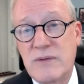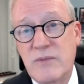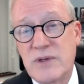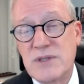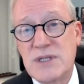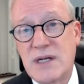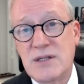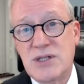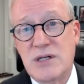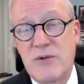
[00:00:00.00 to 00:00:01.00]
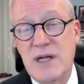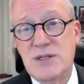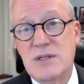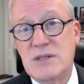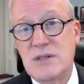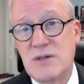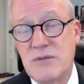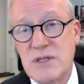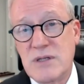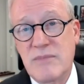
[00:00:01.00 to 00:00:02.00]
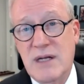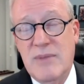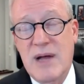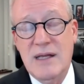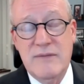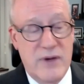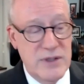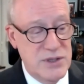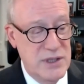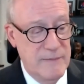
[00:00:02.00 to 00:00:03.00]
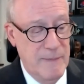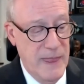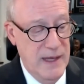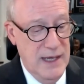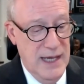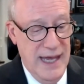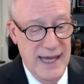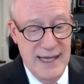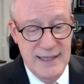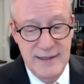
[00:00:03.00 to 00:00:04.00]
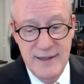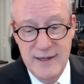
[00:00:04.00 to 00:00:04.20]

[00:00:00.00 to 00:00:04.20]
the second generations in terms of metabolic functioning. And